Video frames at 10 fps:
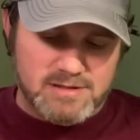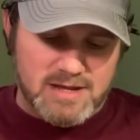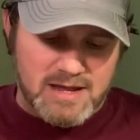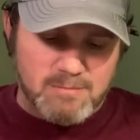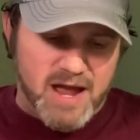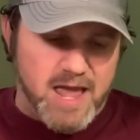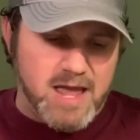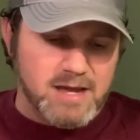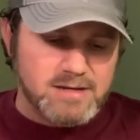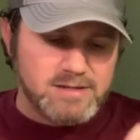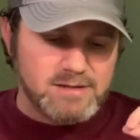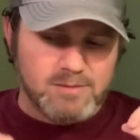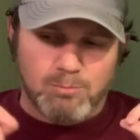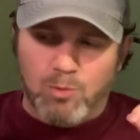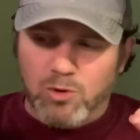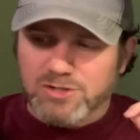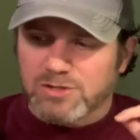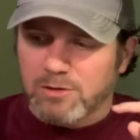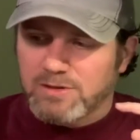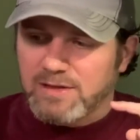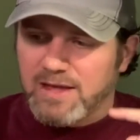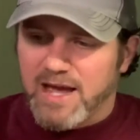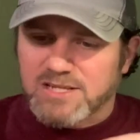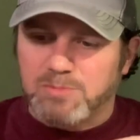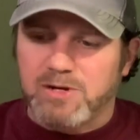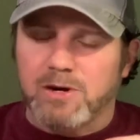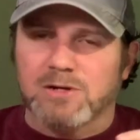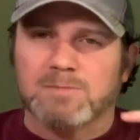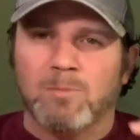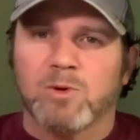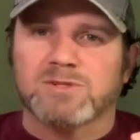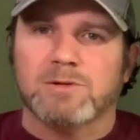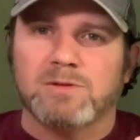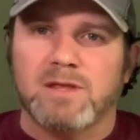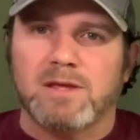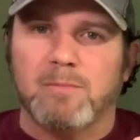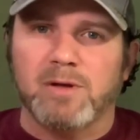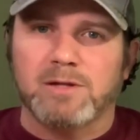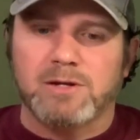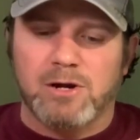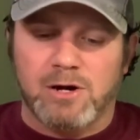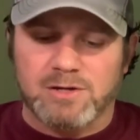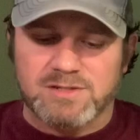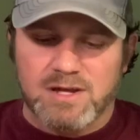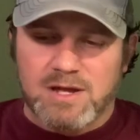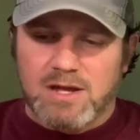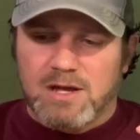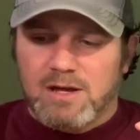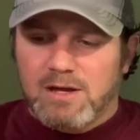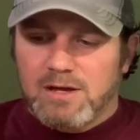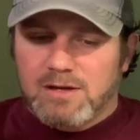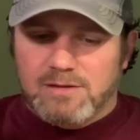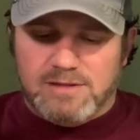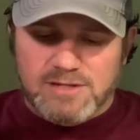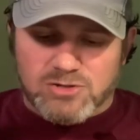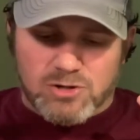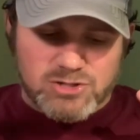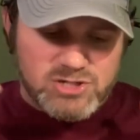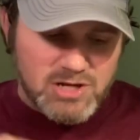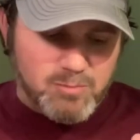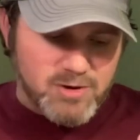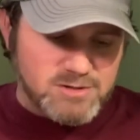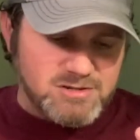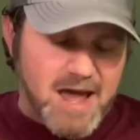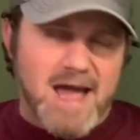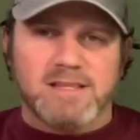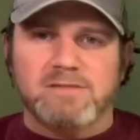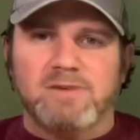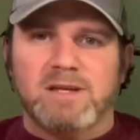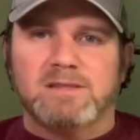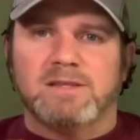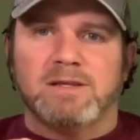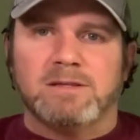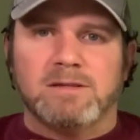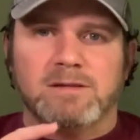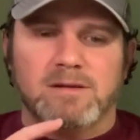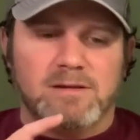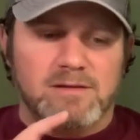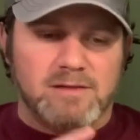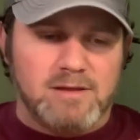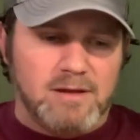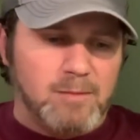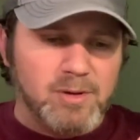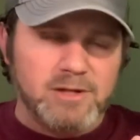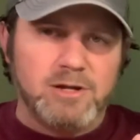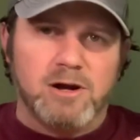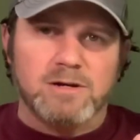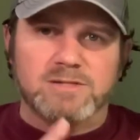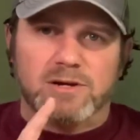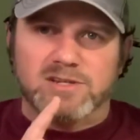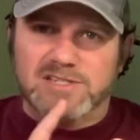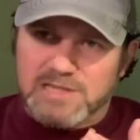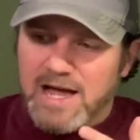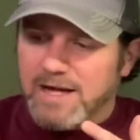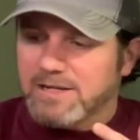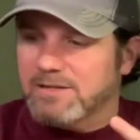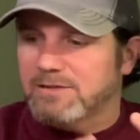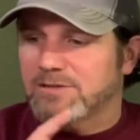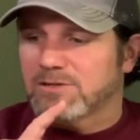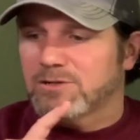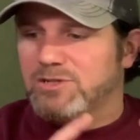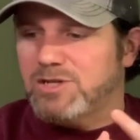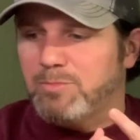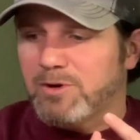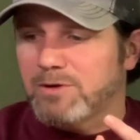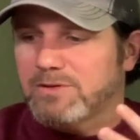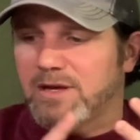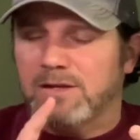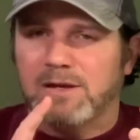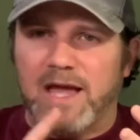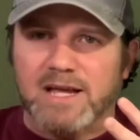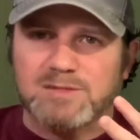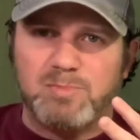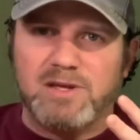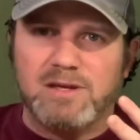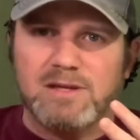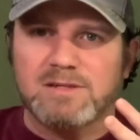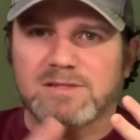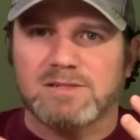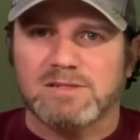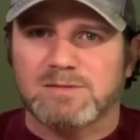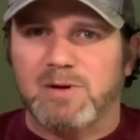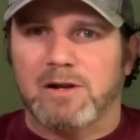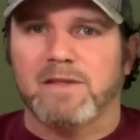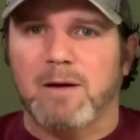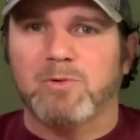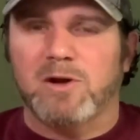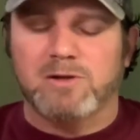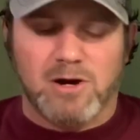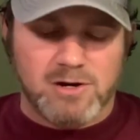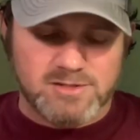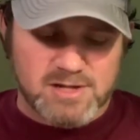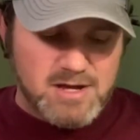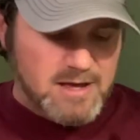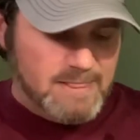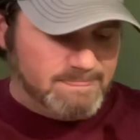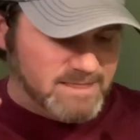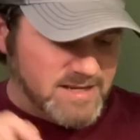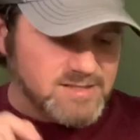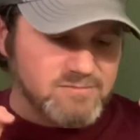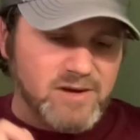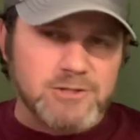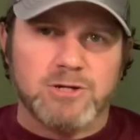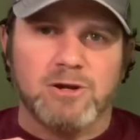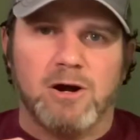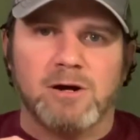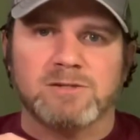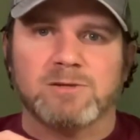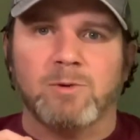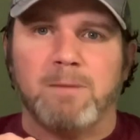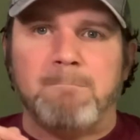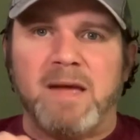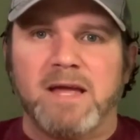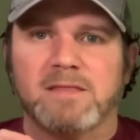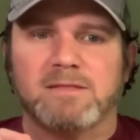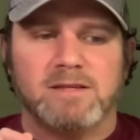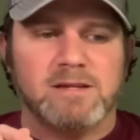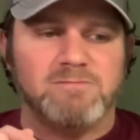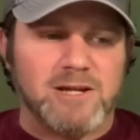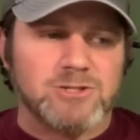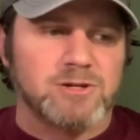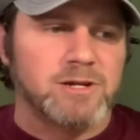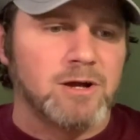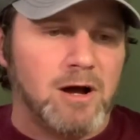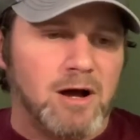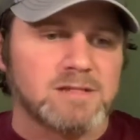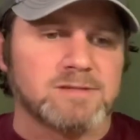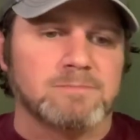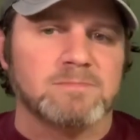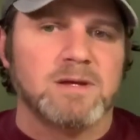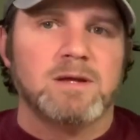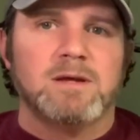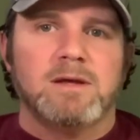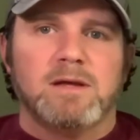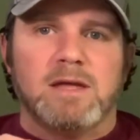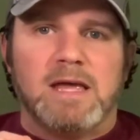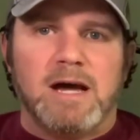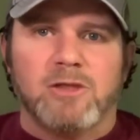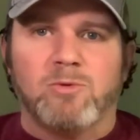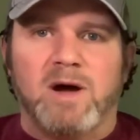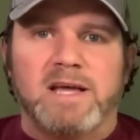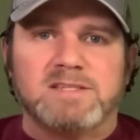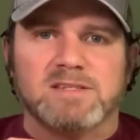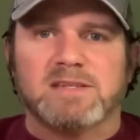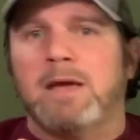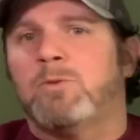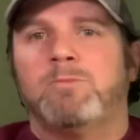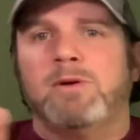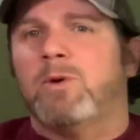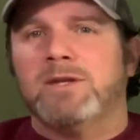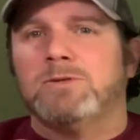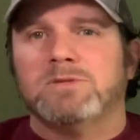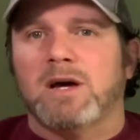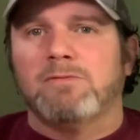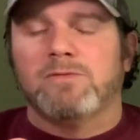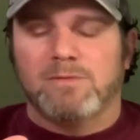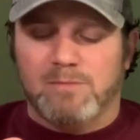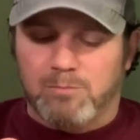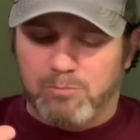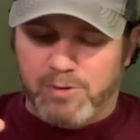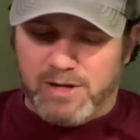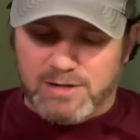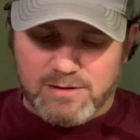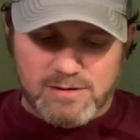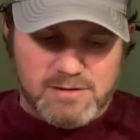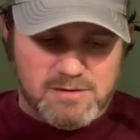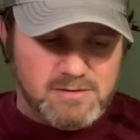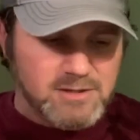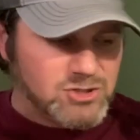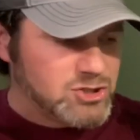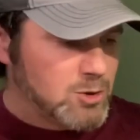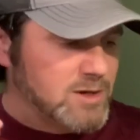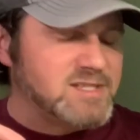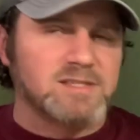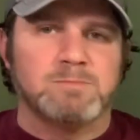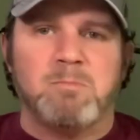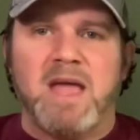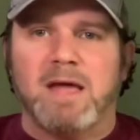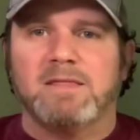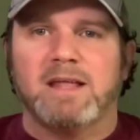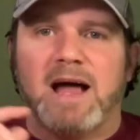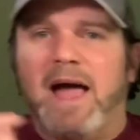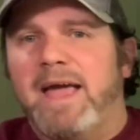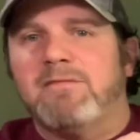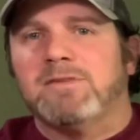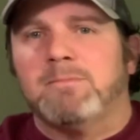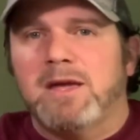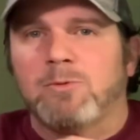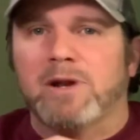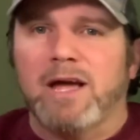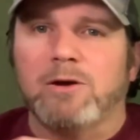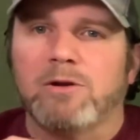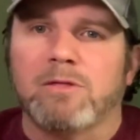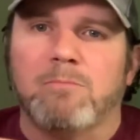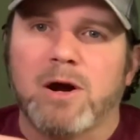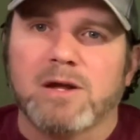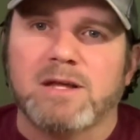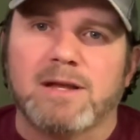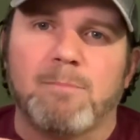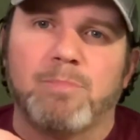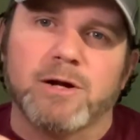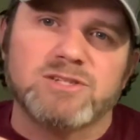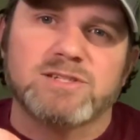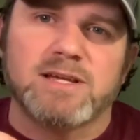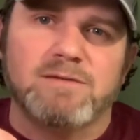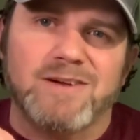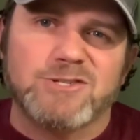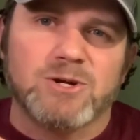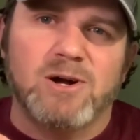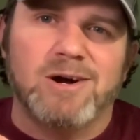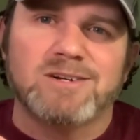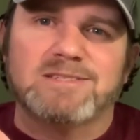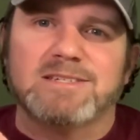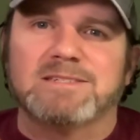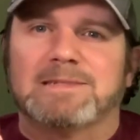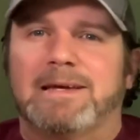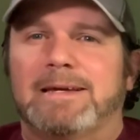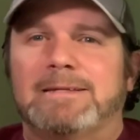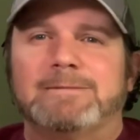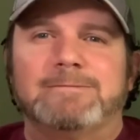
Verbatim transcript: in my hand more so than the XP cards, more so than the ability cards. These are cheaper to activate than ability cards are to slot. These are cheaper than XP is to spend on the upgrade cards. These adventure cards are what make the adventuring awesome. Otherwise, this game would be way too tough. But the choices, man, that I have to make when I go to the market and I'm purchasing adventure cards is like,